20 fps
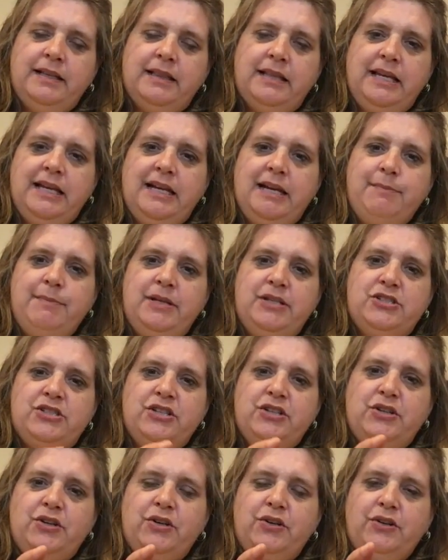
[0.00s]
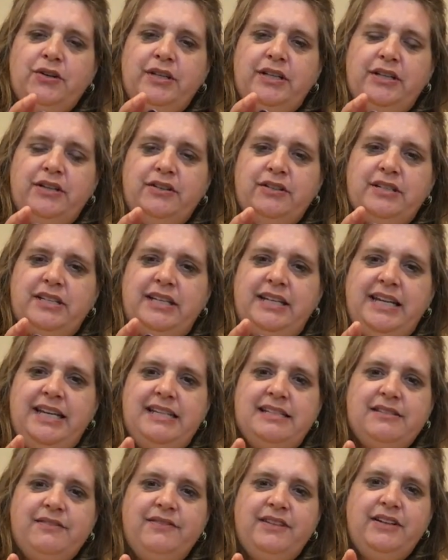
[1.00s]
Like I mentioned earlier, today
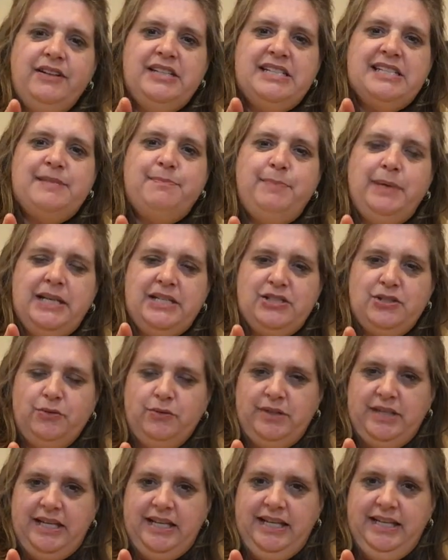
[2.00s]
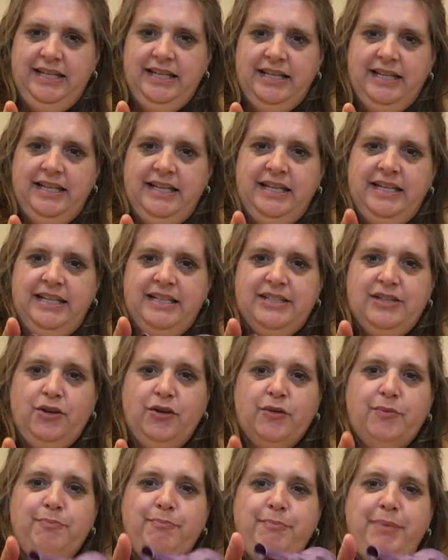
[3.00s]
is a very special day. It's
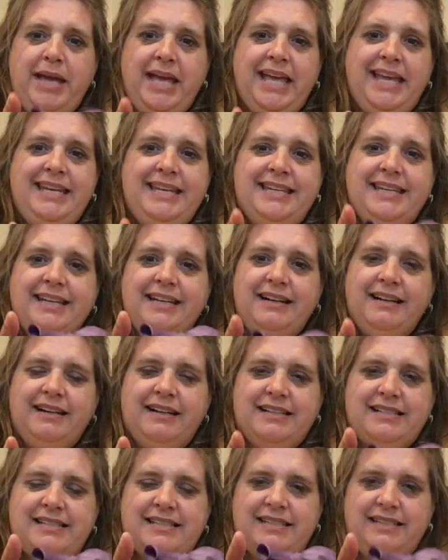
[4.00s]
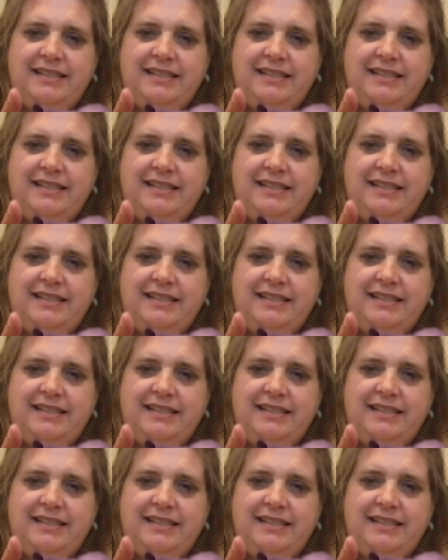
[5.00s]
called Pentecost